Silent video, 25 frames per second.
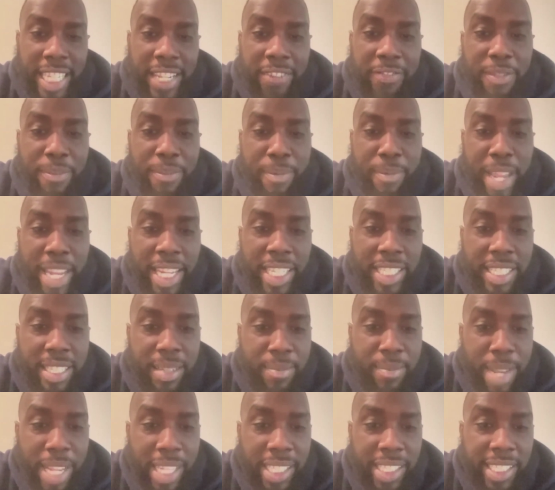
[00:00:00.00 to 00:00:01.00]

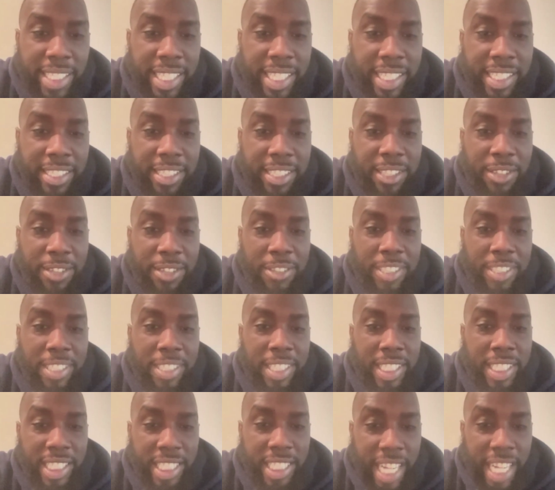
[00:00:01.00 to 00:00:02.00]
information by telling stories
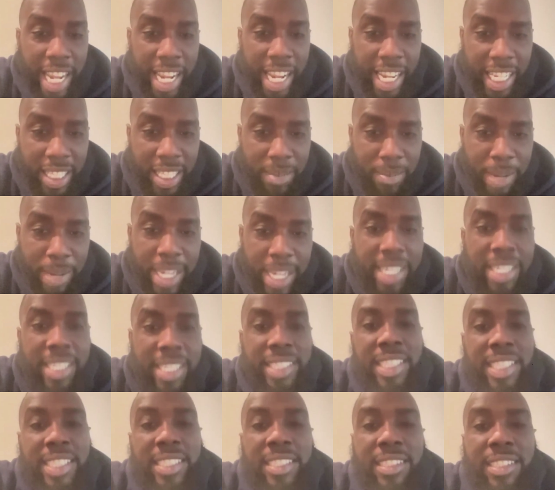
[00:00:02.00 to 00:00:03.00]
of change
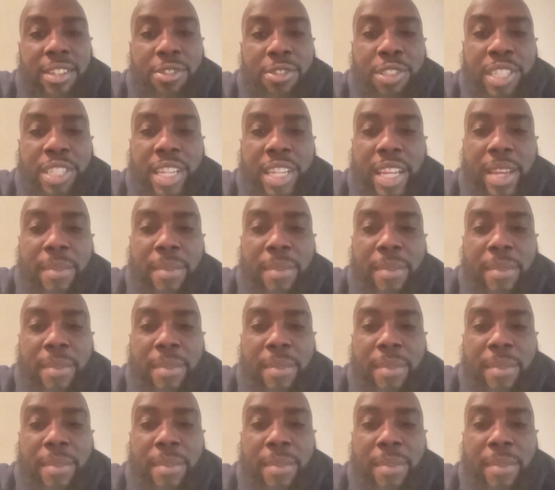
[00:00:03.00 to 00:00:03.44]
makers and social